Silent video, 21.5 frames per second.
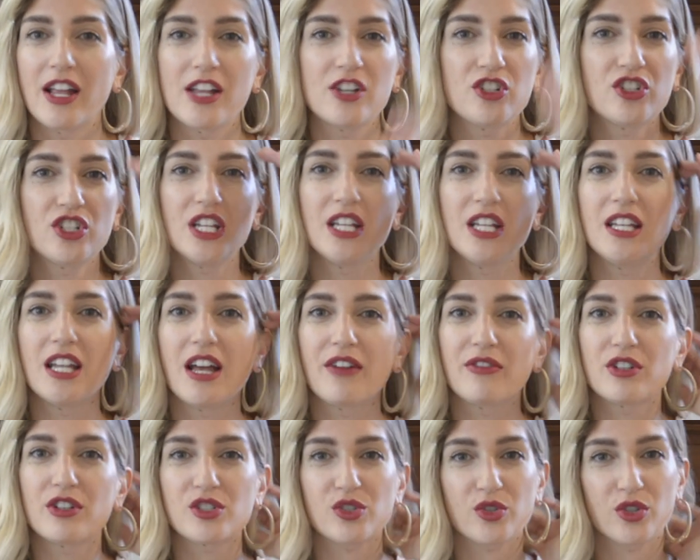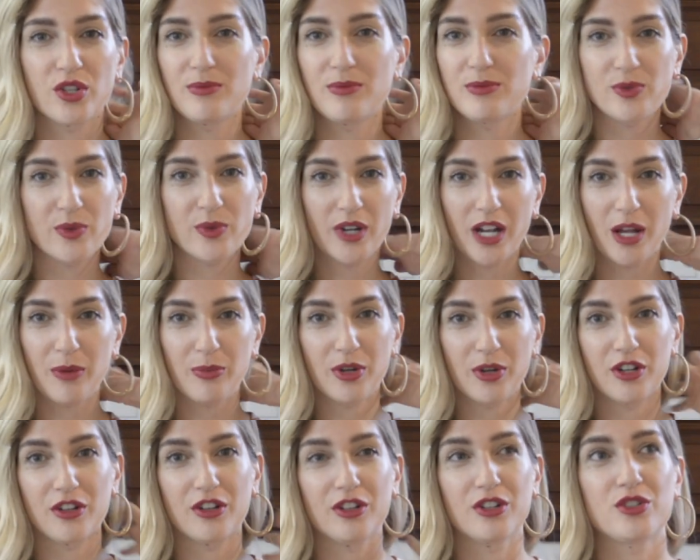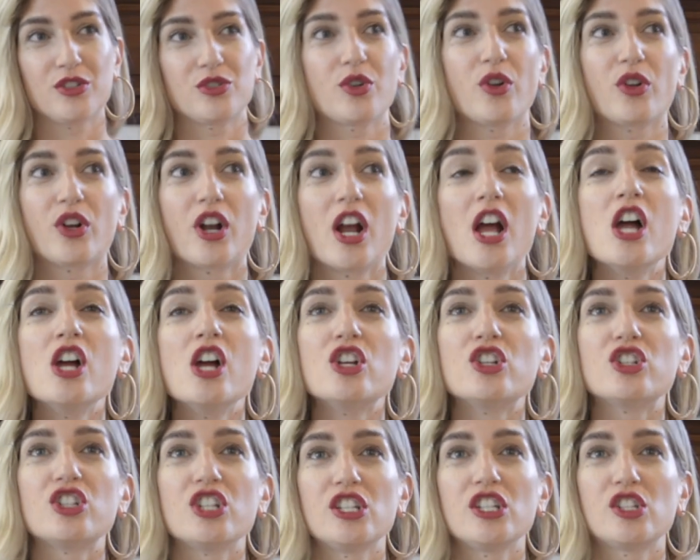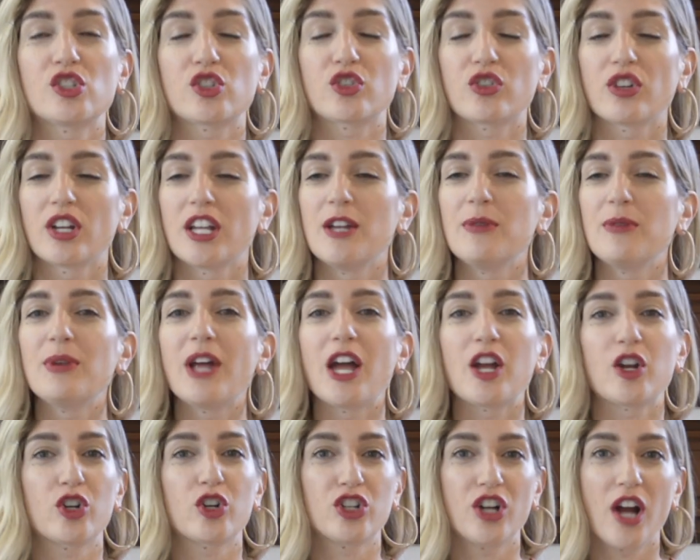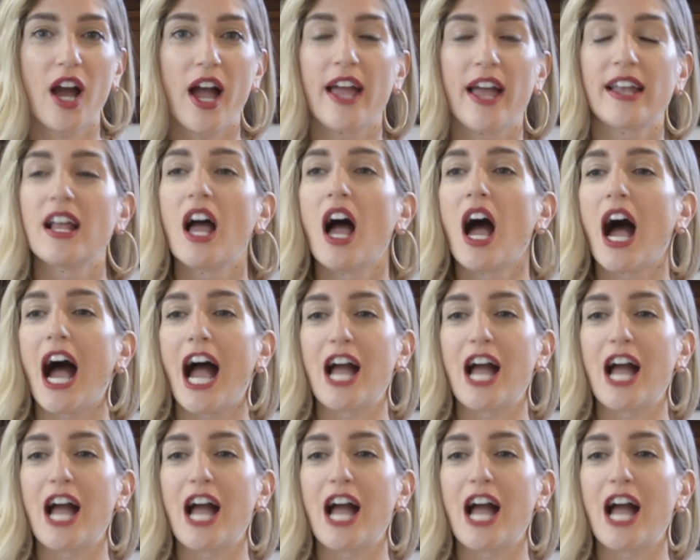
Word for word: and she never screams when I put her in a stroller. She screamed and cried.